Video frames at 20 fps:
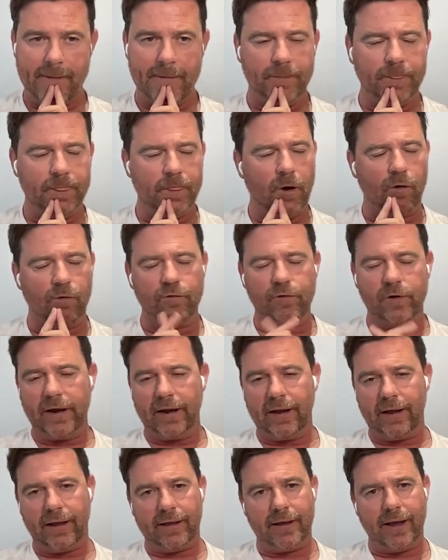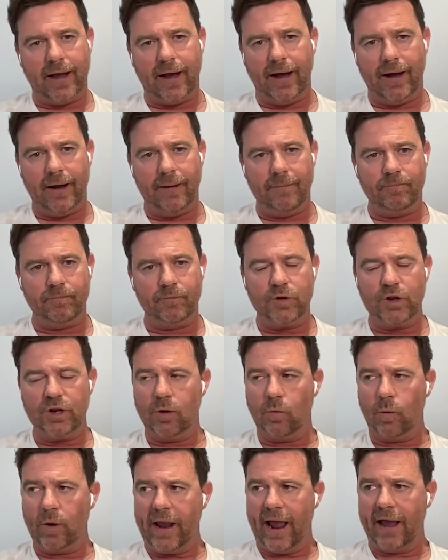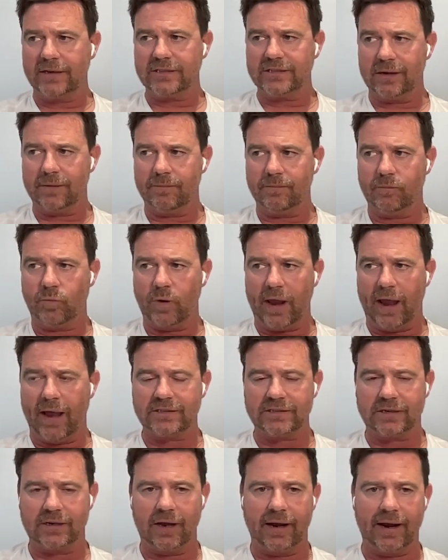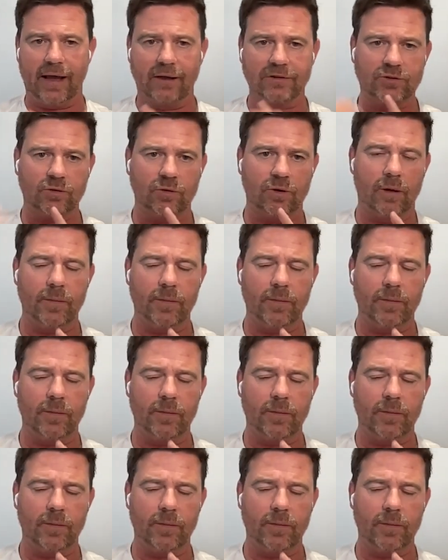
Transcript: Not really. Um, you know, we had um, we had a, uh, an outsource.